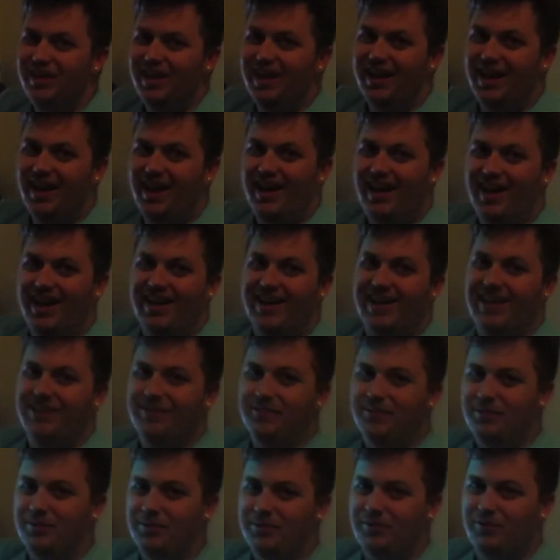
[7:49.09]
And I,
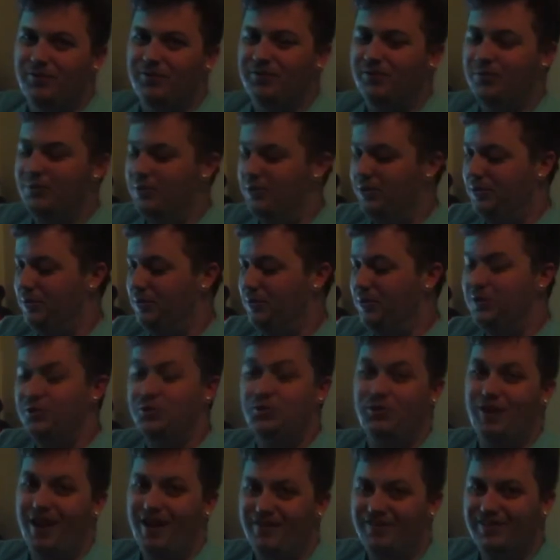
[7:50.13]
when we're, when we're
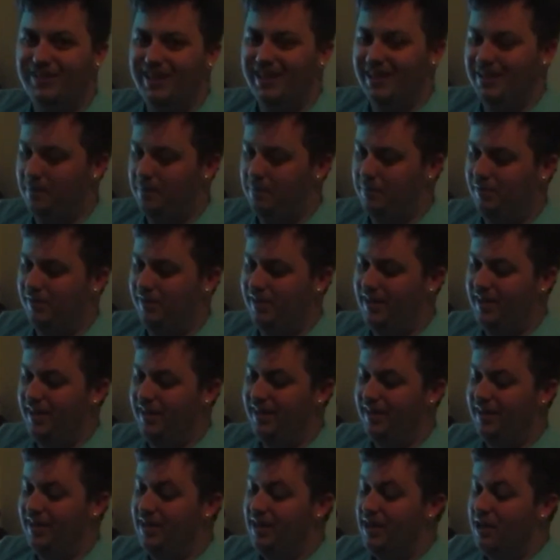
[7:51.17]
traveling in a
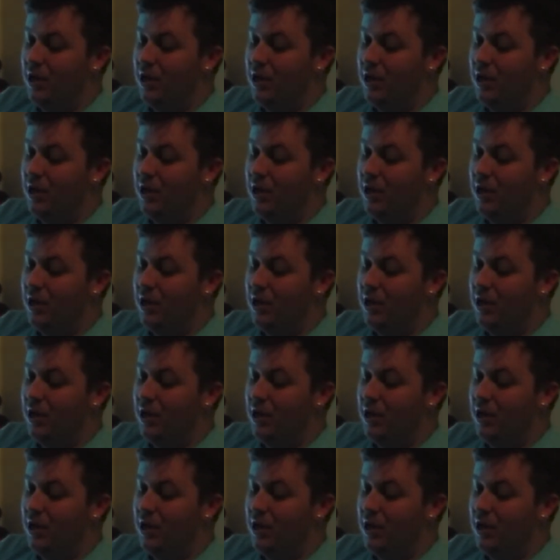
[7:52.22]
plane,